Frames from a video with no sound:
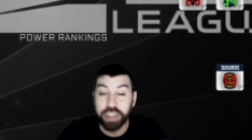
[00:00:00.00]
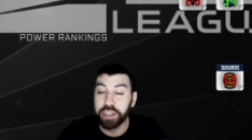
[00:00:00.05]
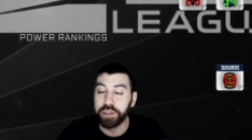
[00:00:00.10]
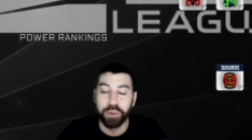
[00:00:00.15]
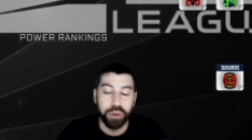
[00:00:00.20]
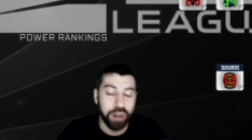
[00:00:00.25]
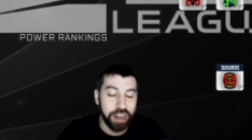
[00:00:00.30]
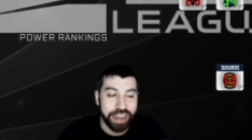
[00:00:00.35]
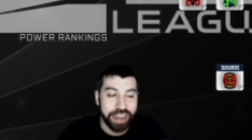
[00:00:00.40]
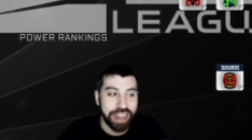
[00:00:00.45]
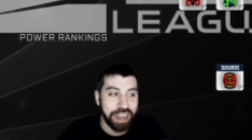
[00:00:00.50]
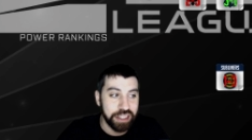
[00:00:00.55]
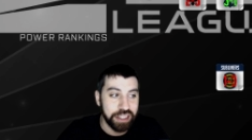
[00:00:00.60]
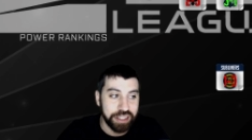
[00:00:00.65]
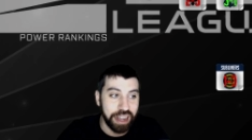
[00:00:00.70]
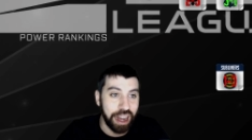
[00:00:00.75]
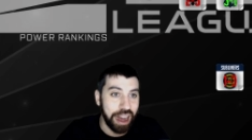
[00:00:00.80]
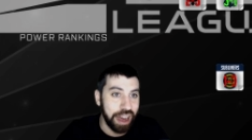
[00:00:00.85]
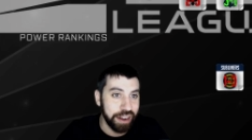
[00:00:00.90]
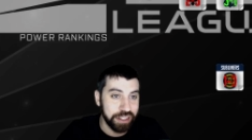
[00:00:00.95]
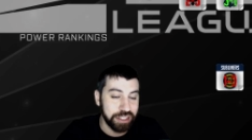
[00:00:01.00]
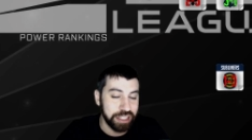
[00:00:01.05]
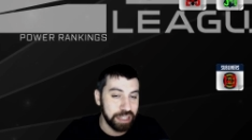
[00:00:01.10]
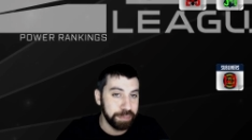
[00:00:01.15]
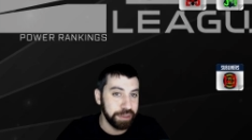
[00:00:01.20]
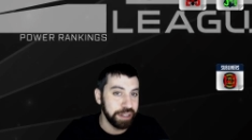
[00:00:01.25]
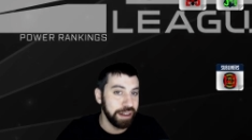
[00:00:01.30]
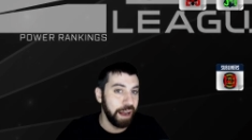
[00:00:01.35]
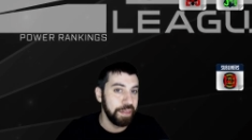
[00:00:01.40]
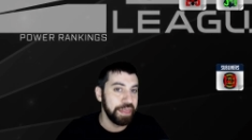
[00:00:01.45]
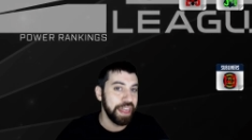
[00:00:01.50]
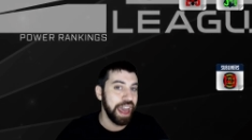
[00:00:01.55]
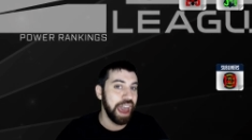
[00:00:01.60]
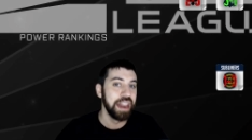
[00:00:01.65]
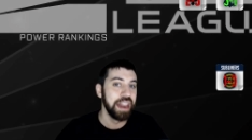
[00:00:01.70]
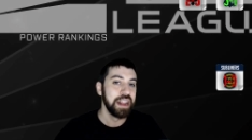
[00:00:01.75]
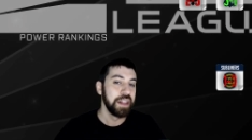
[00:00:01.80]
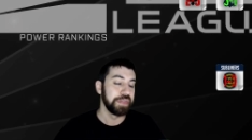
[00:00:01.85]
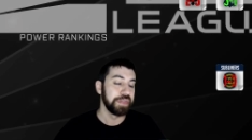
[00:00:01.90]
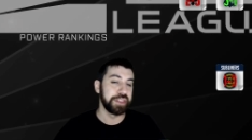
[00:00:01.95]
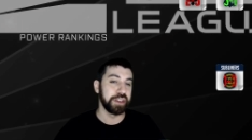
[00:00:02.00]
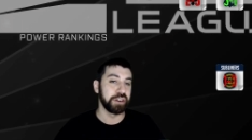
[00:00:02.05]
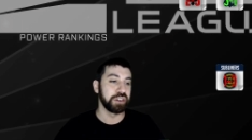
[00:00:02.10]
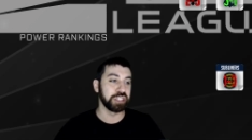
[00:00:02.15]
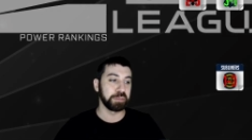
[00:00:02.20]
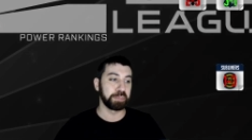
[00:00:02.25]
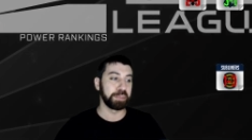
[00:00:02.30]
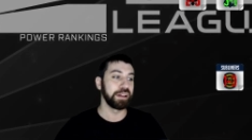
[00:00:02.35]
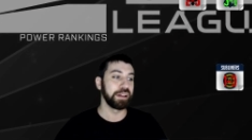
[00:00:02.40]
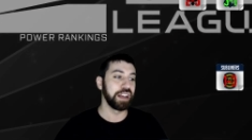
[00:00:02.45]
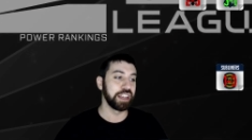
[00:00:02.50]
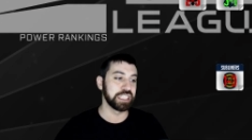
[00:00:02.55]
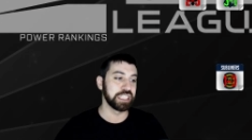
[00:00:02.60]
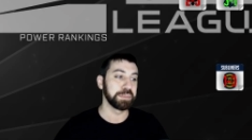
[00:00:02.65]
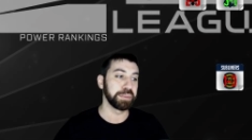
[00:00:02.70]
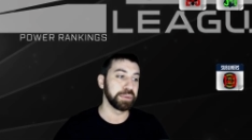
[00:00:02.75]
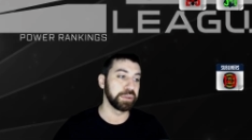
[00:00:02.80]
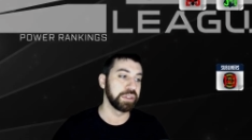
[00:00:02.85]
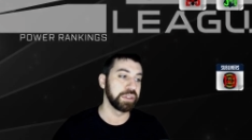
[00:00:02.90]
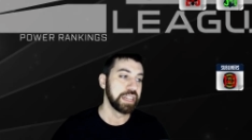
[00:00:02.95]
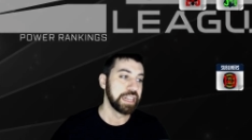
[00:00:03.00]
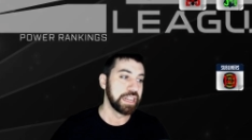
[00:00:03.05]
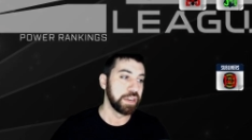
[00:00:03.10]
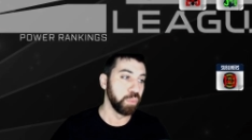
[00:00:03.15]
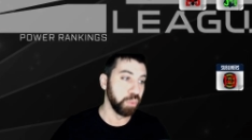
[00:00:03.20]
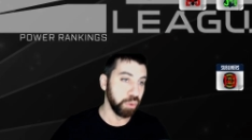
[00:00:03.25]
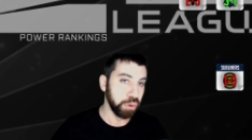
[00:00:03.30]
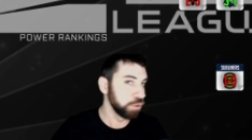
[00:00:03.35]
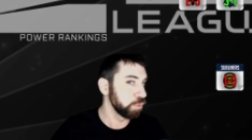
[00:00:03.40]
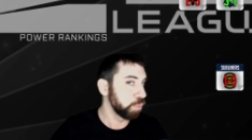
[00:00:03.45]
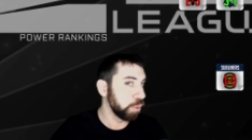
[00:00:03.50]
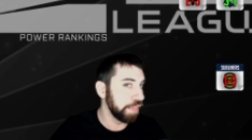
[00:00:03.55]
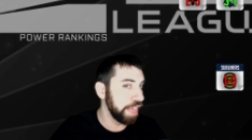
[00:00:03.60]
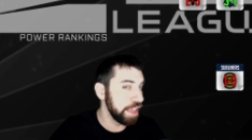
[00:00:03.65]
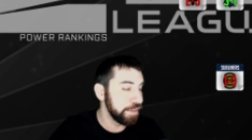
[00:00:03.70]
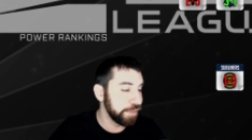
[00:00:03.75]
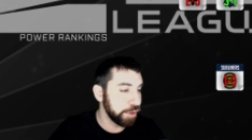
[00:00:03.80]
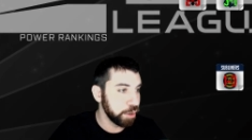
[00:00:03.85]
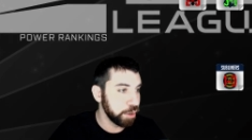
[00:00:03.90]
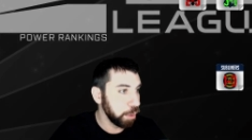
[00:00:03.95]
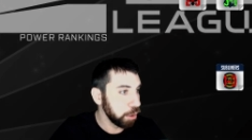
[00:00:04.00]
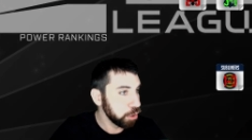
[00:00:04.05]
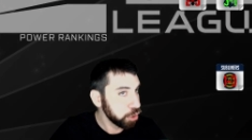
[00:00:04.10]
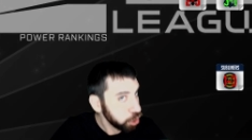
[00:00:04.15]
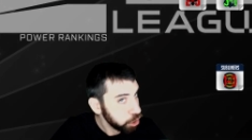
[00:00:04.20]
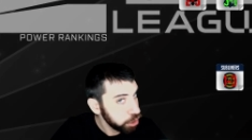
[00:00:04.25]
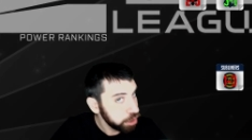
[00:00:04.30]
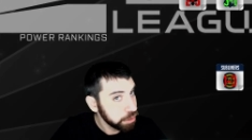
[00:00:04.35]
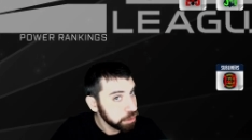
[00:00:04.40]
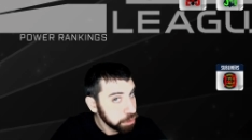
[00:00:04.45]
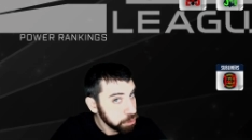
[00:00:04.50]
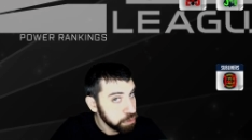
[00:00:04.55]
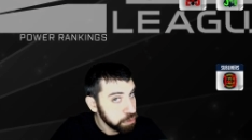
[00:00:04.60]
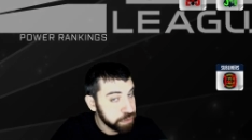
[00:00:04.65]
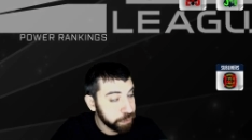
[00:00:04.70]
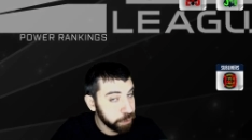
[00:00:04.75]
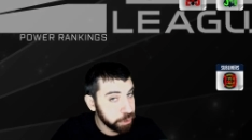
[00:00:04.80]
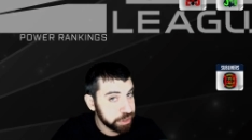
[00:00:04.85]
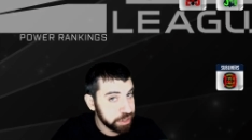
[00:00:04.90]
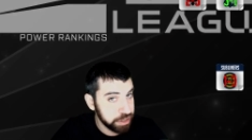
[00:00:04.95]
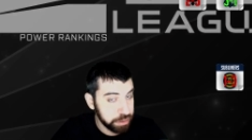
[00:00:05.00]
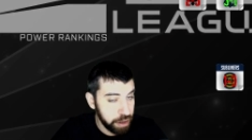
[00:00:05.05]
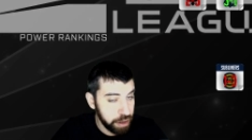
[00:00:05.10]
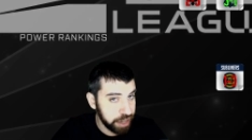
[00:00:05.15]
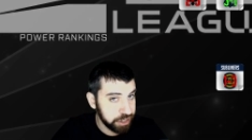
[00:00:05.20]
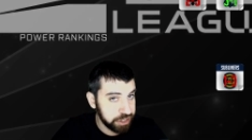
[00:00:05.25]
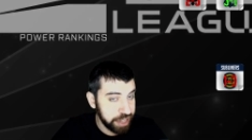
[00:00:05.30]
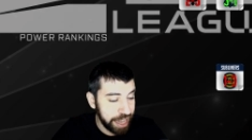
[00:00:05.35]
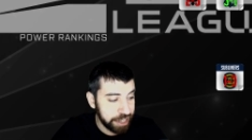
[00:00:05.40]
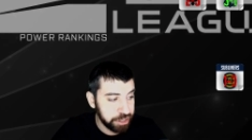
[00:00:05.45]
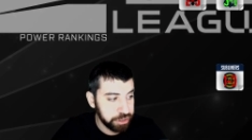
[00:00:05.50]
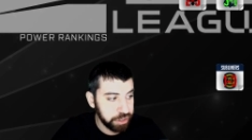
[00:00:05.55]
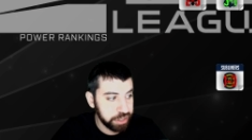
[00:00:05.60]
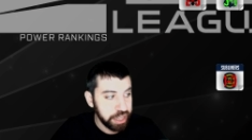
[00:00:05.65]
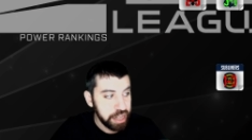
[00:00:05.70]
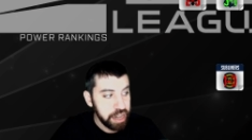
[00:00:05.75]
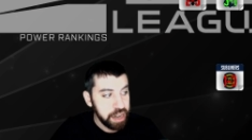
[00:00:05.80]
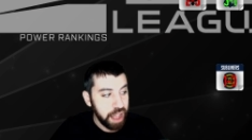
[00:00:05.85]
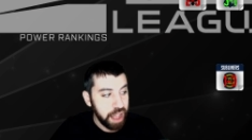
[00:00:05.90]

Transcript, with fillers: Or I guess, honestly, beyond that, there is a plausible world where they very well could lose versus Los Angeles,